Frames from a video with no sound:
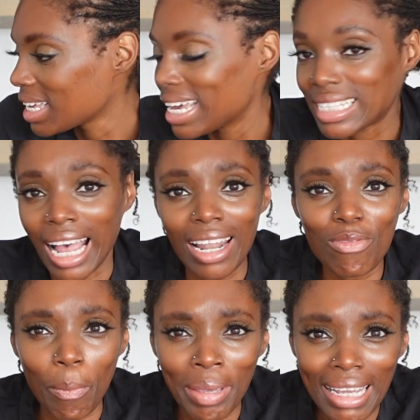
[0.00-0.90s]
it's kind
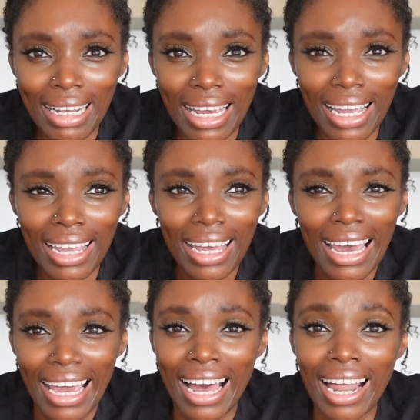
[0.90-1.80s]
of appealing.
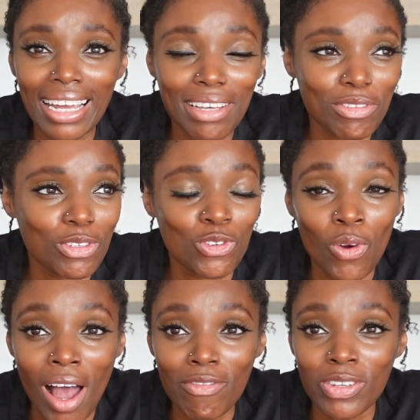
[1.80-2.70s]
It kind of gives you
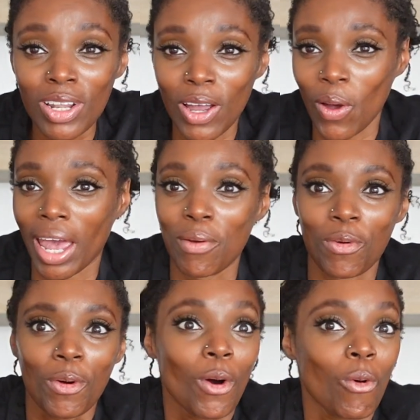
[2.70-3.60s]
drive. So you're like, okay,
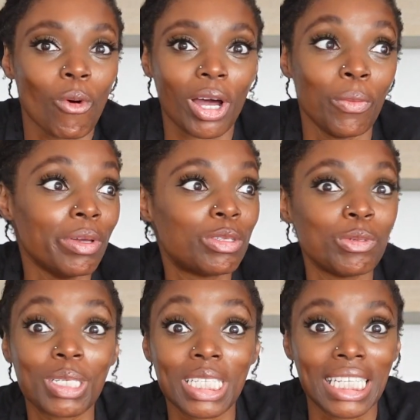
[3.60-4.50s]
what can we
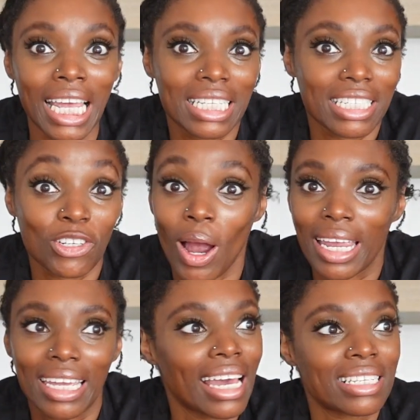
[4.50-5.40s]
do today to try
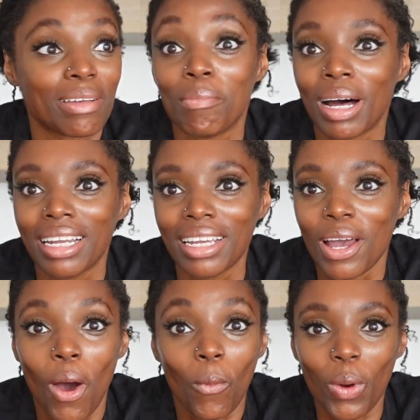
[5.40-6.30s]
and get some money?
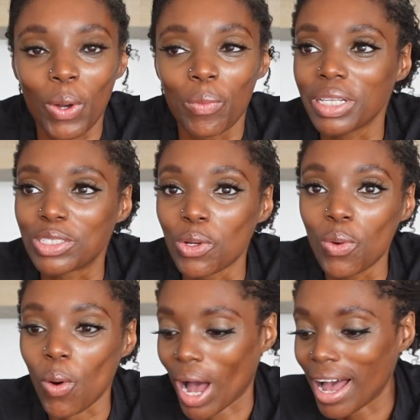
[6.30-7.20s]
What can we
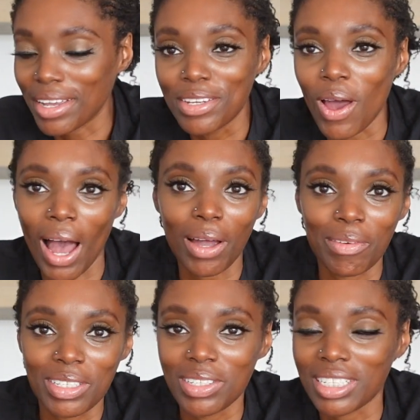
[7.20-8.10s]
do? Or how
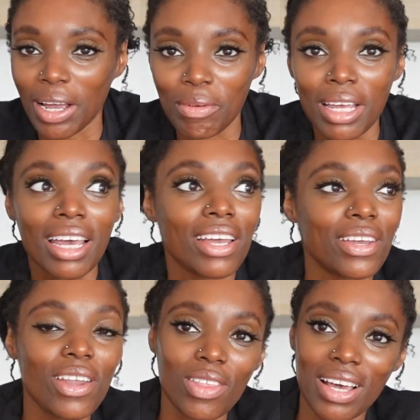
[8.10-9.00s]
can we do this?
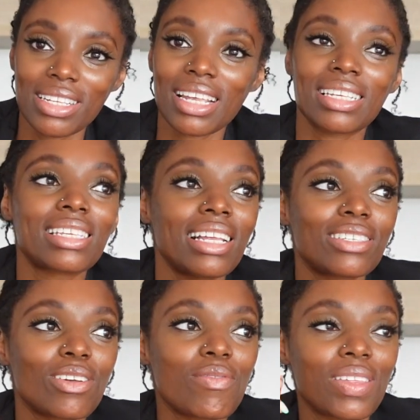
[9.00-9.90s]
There's
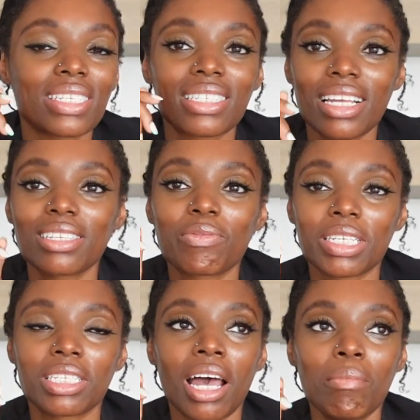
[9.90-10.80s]
a sense of
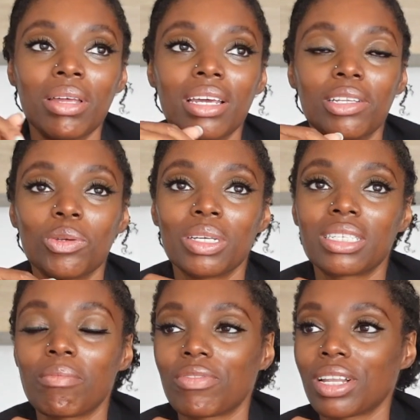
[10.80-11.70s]
excitement in doing
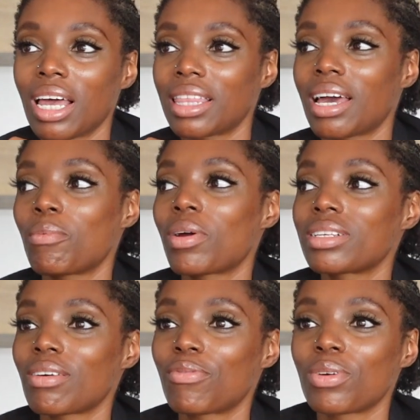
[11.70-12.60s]
something like that.
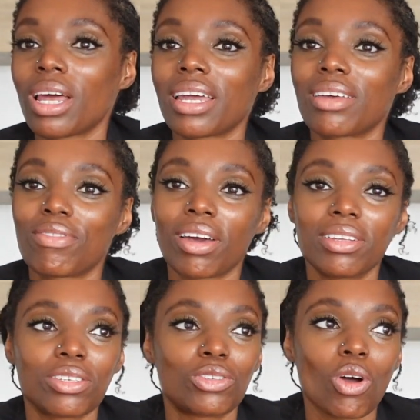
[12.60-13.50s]
Whereas I feel like if you're
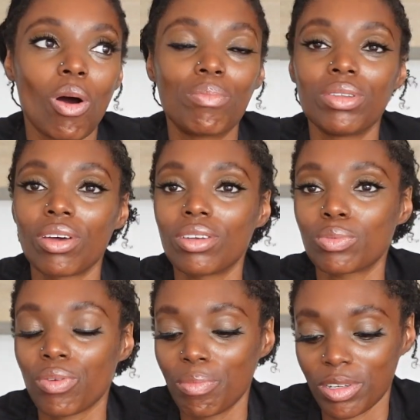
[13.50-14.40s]
going to a job,
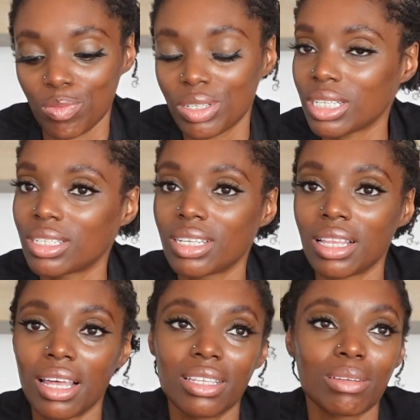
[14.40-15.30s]
it's pretty much predicted
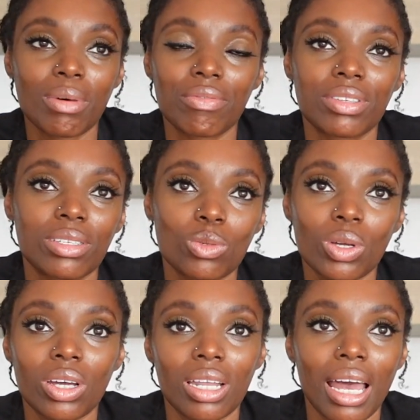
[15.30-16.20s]
at the end of the month, this is what
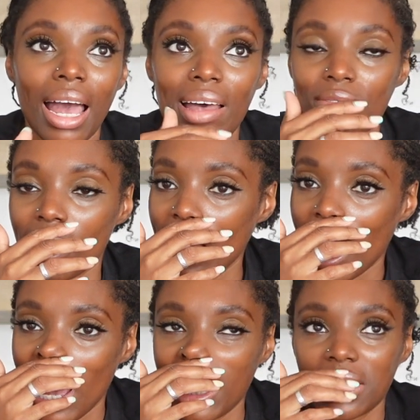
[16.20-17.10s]
you're going to have.
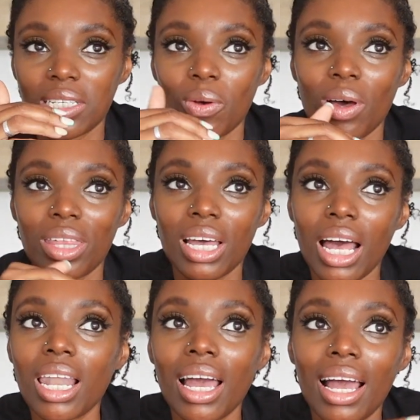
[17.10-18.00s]
And so I think
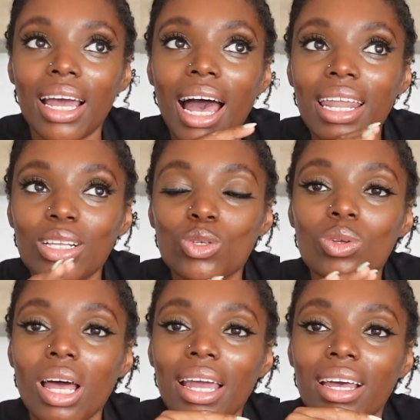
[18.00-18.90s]
I kind of do
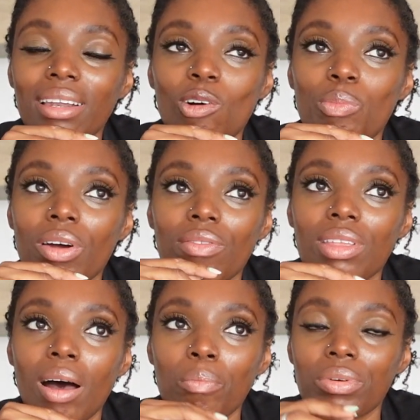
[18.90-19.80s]
like a little bit of
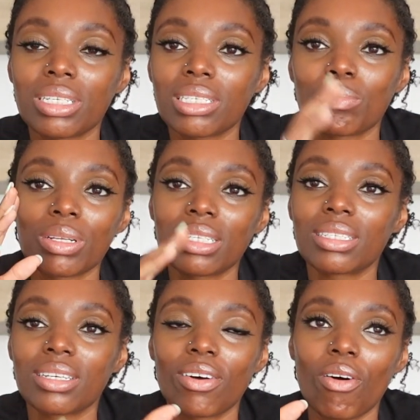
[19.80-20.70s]
the
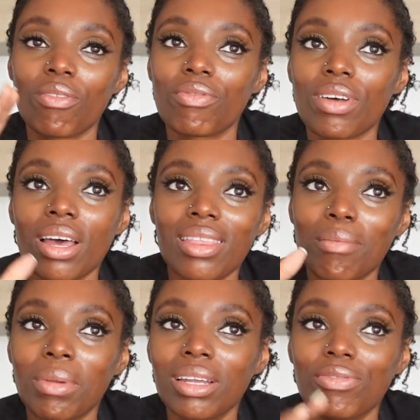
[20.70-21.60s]
unpredictability of the money